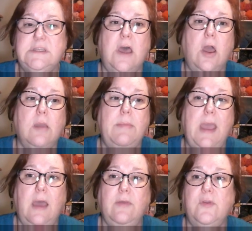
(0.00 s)
to talk
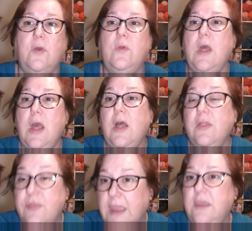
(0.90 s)
about. So
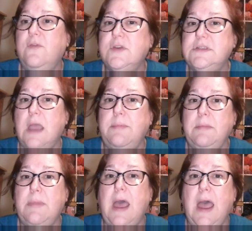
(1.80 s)
thank you for
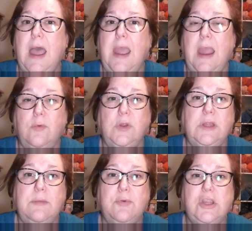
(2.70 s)
stopping by. I
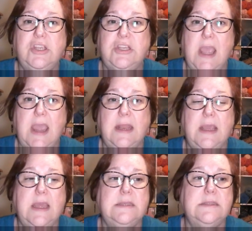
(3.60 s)
really appreciate
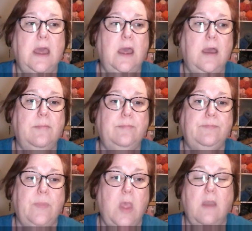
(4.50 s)
it.
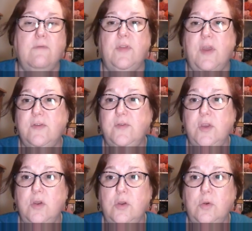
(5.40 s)
For those of
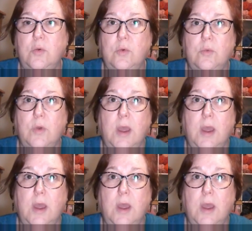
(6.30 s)
you who